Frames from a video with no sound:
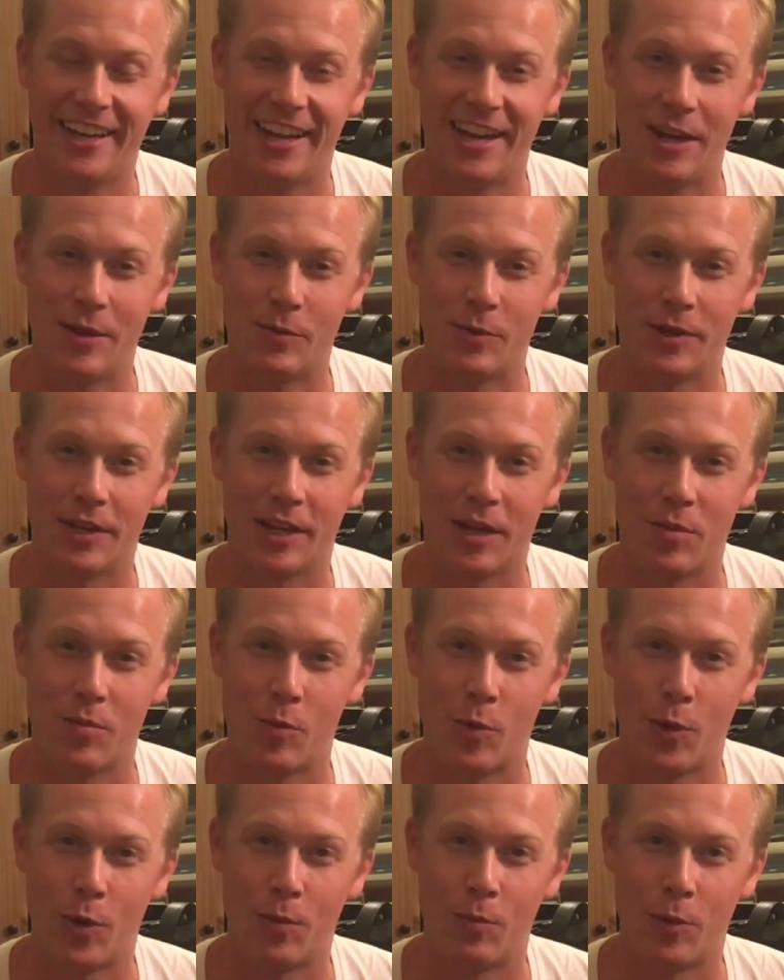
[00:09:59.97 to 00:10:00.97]
I will
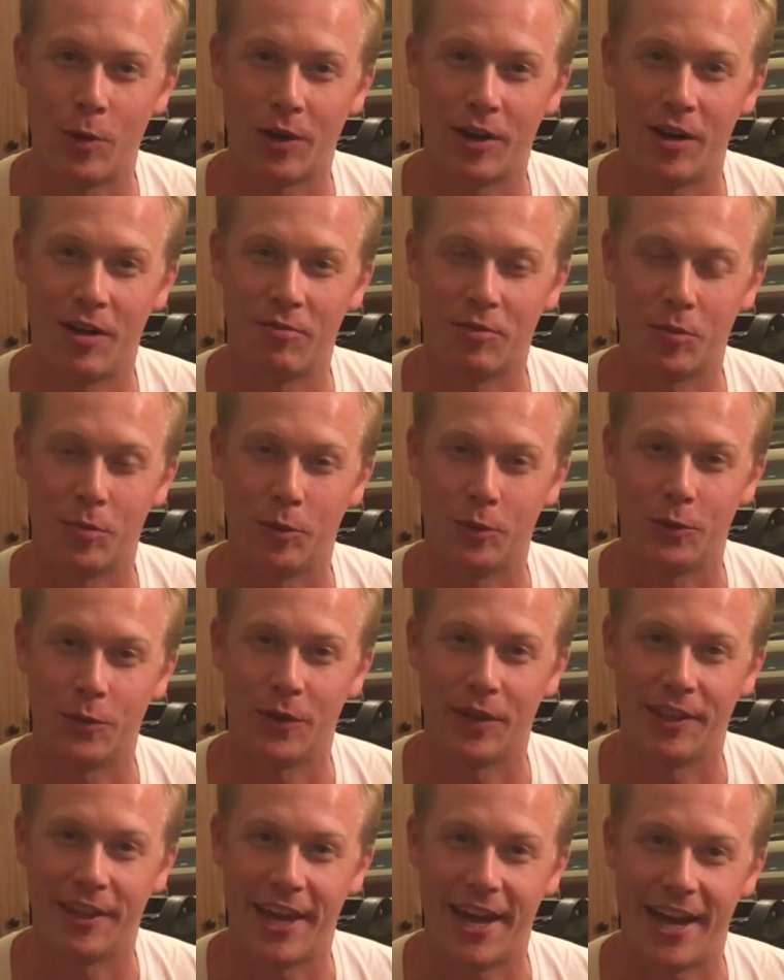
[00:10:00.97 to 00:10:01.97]
get more and more comfortable
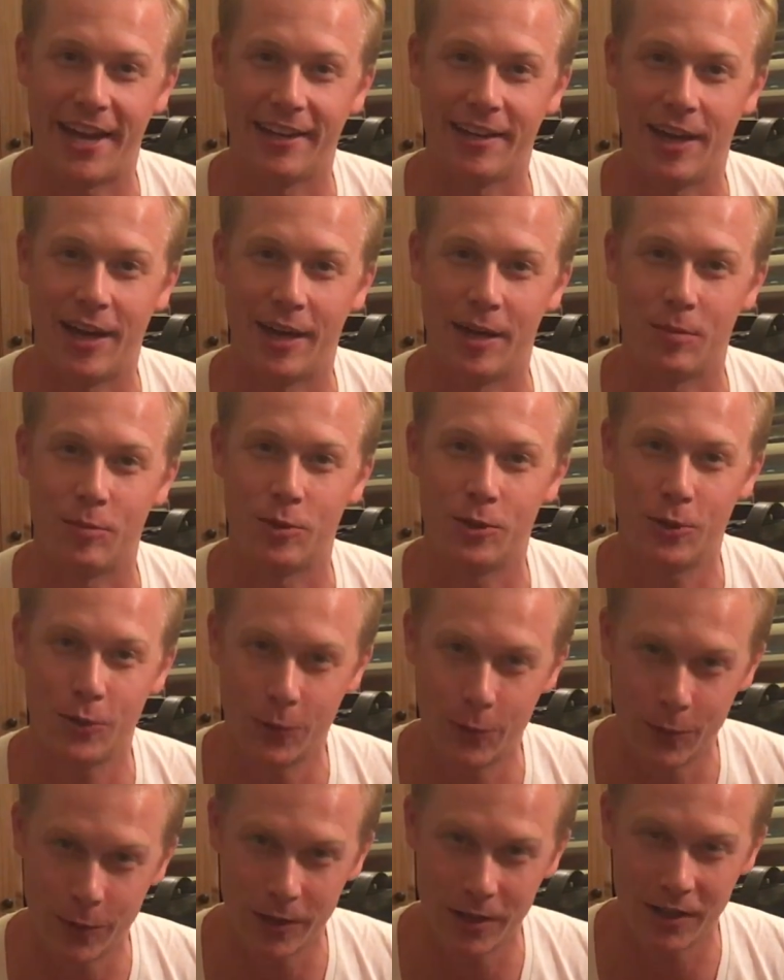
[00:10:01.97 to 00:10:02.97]
doing that, I'm
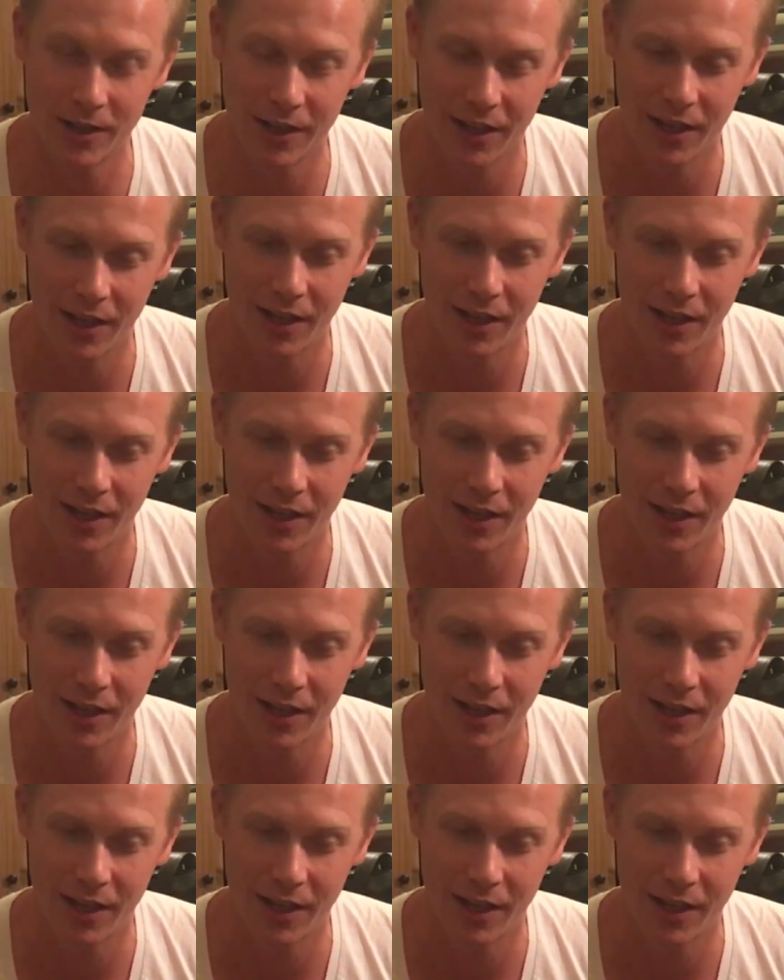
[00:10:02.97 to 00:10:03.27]
sure.